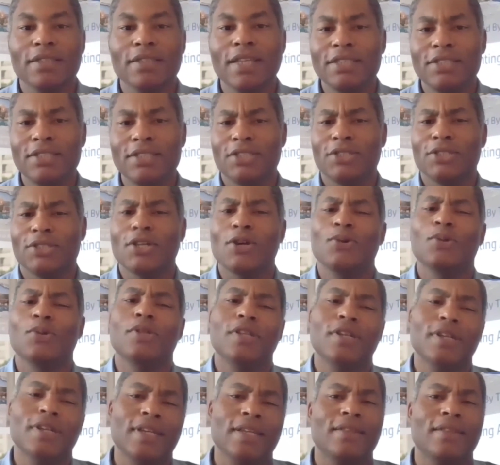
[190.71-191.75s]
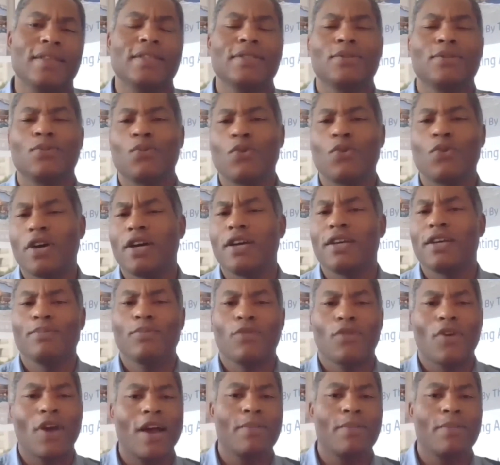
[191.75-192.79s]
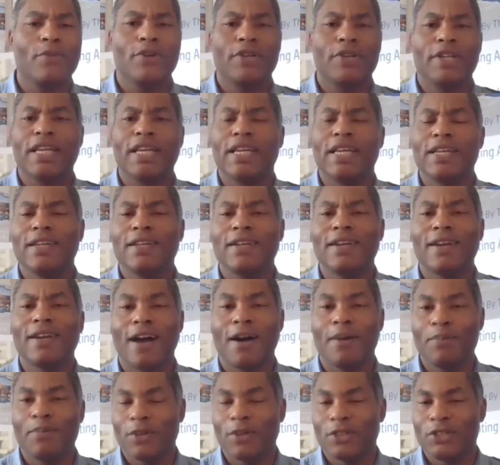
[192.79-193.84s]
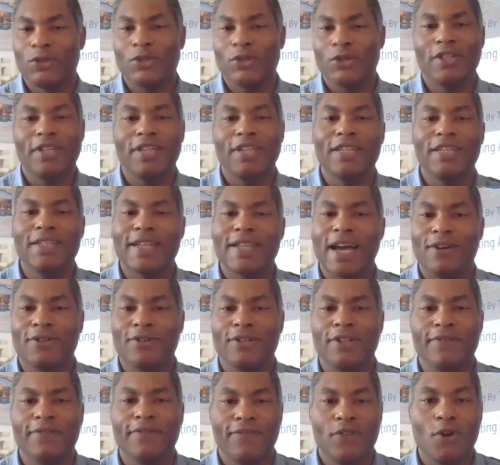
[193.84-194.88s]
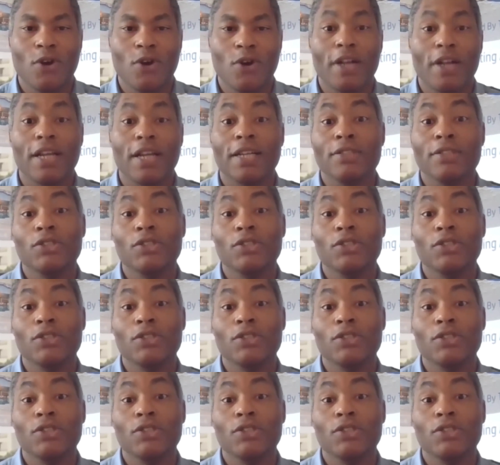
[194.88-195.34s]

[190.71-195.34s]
Let's just go look at this one property opportunity down in Florida.